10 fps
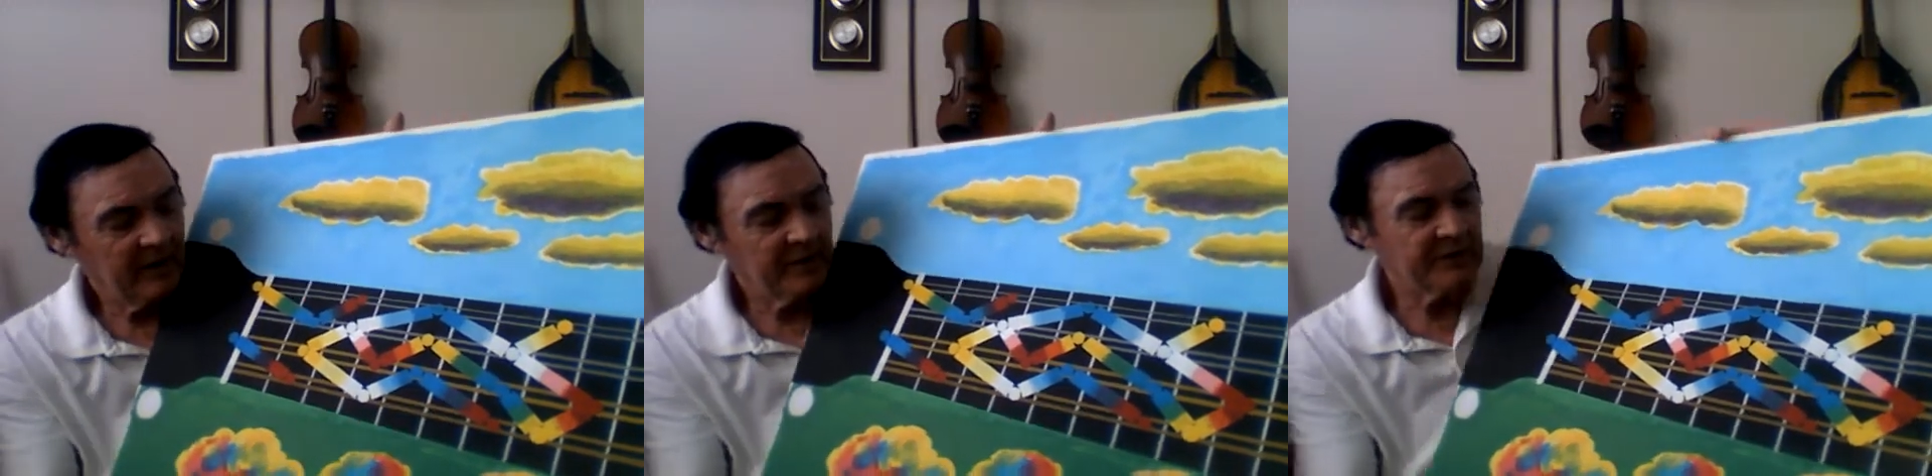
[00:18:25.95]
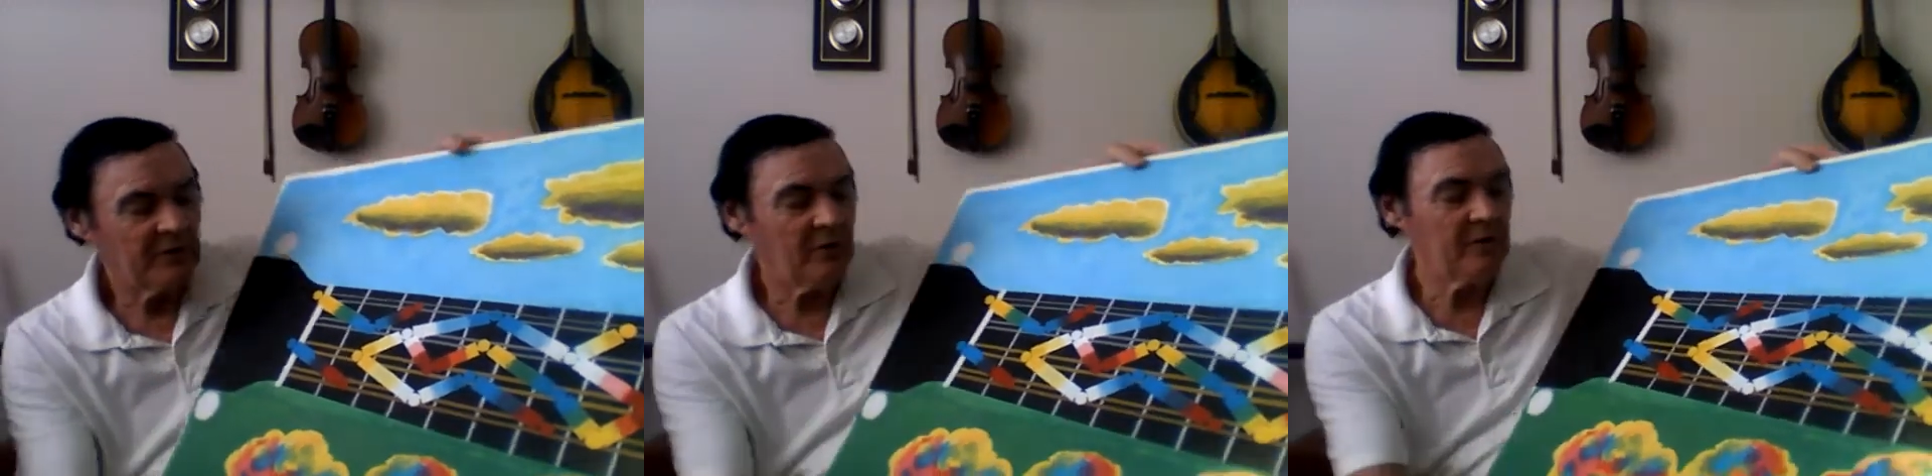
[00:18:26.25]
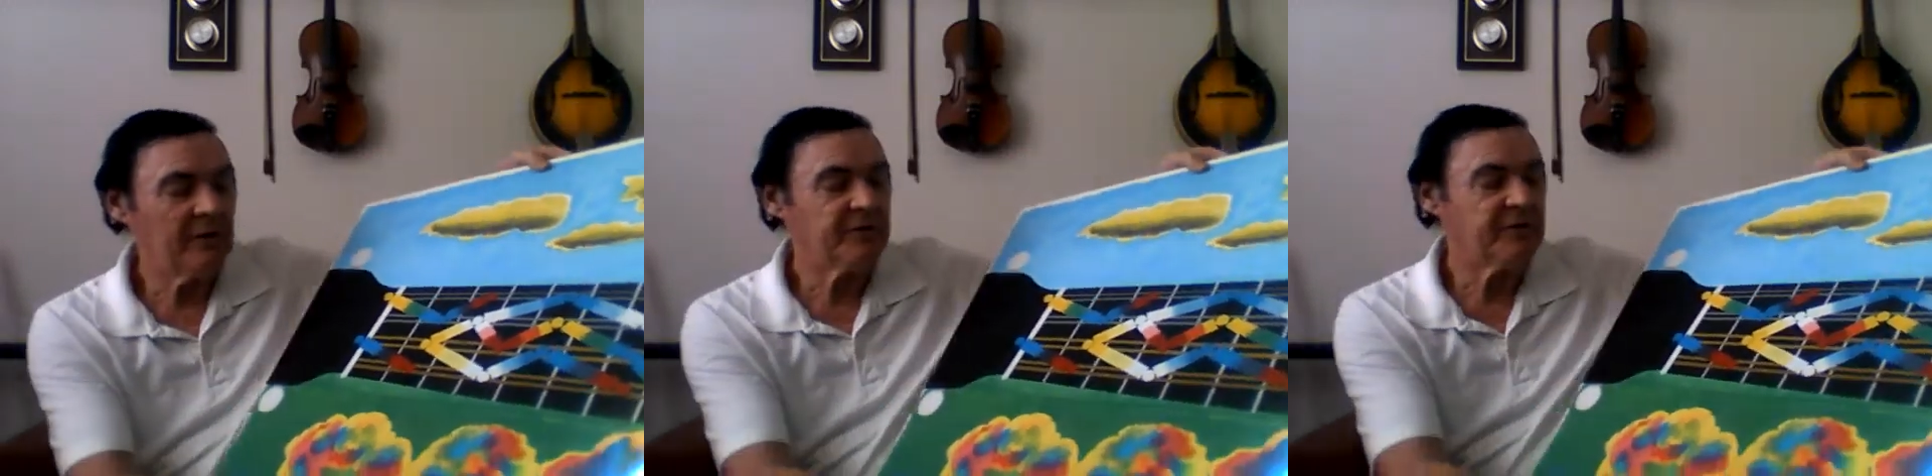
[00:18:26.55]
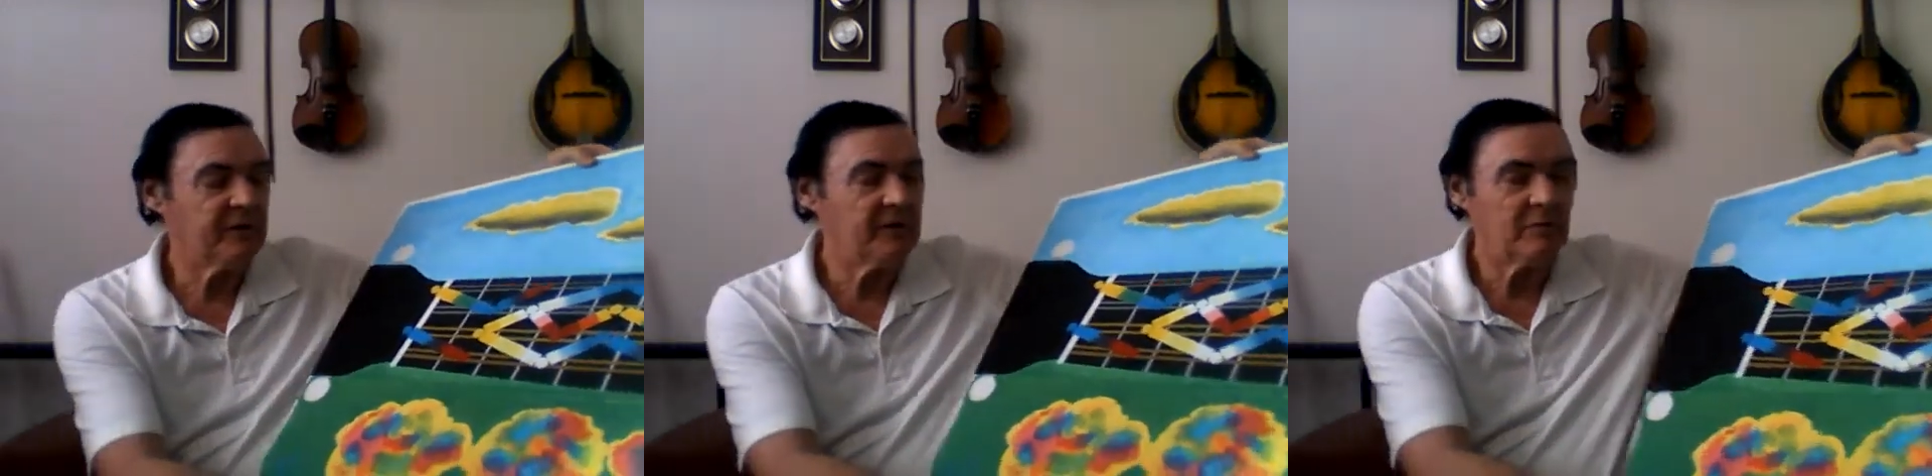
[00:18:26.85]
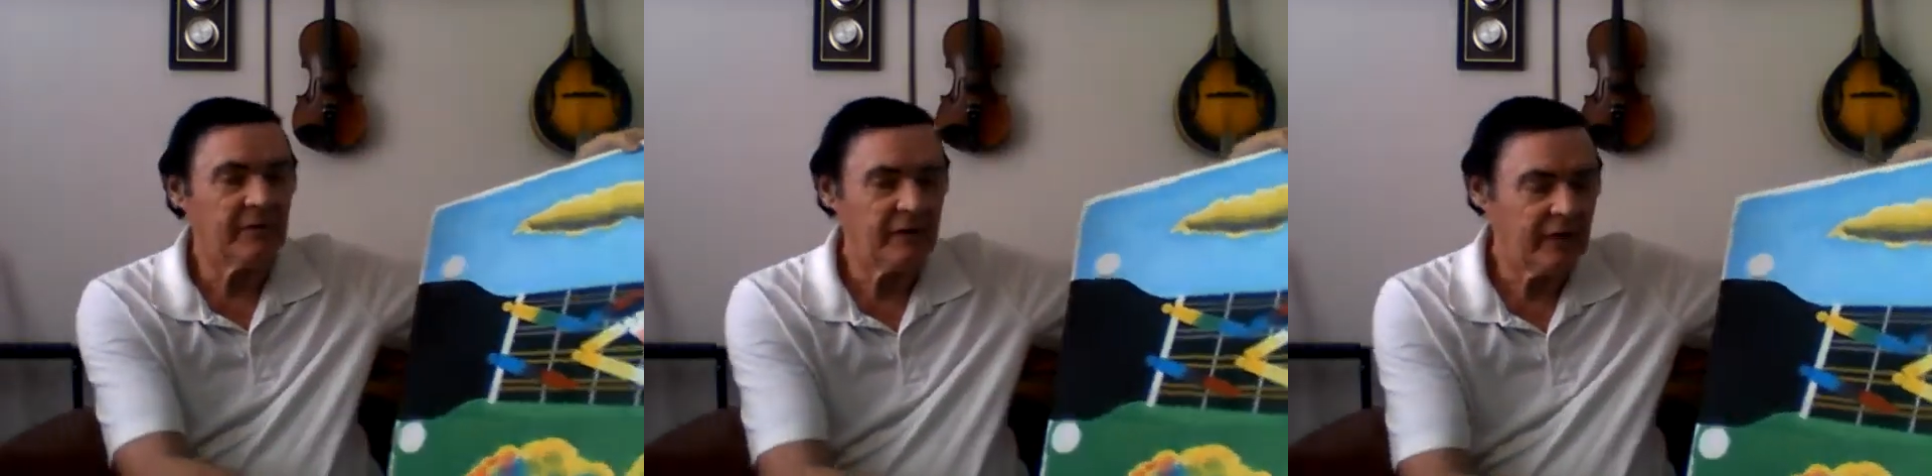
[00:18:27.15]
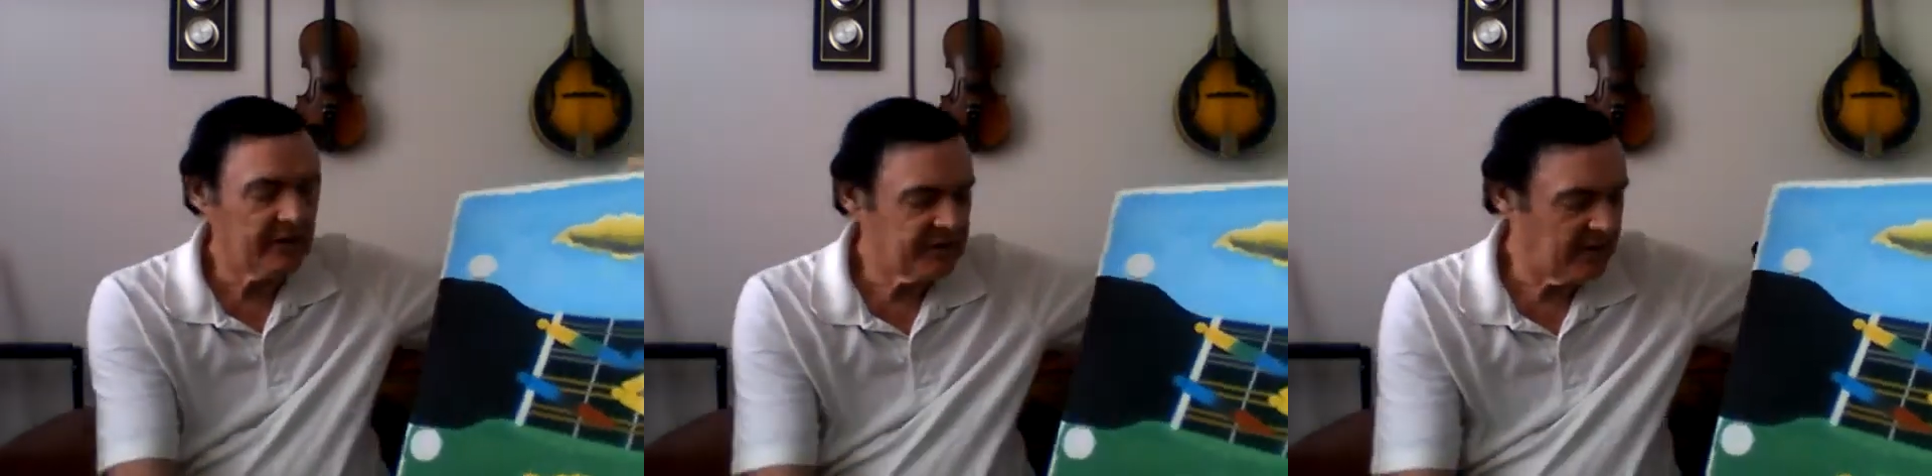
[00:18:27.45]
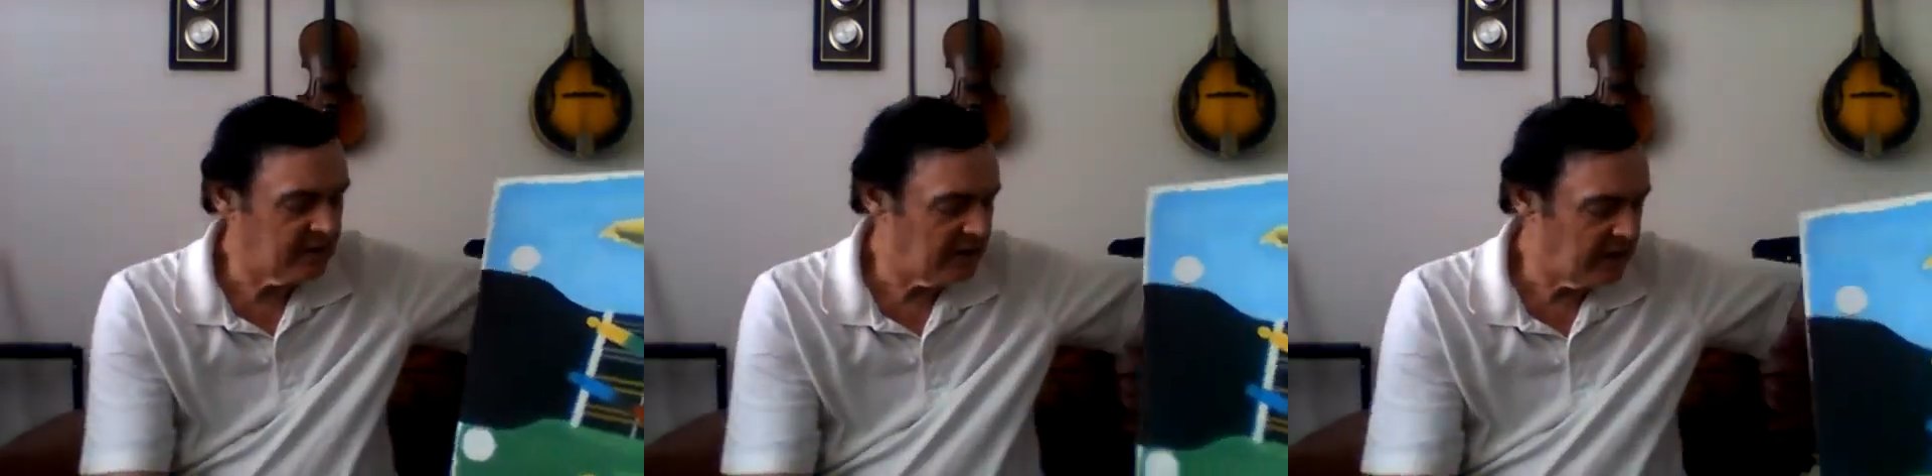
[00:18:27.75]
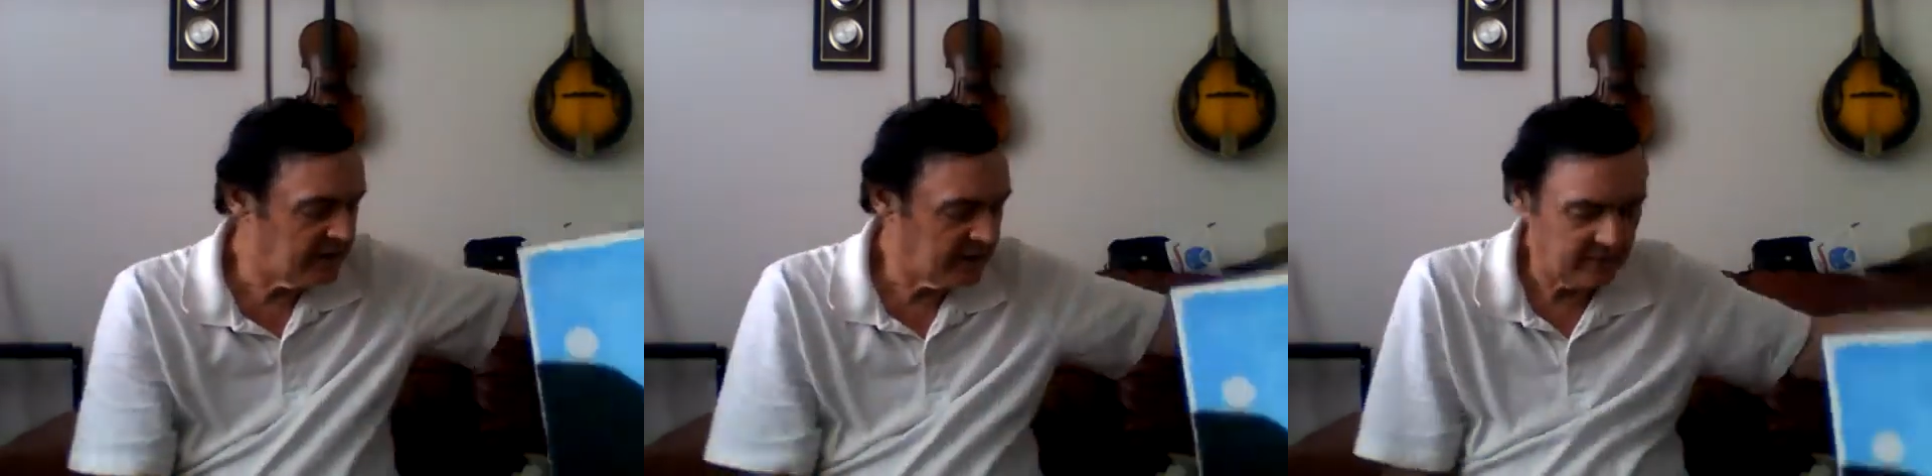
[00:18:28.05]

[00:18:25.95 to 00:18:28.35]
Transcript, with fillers: So let's see what they sound like.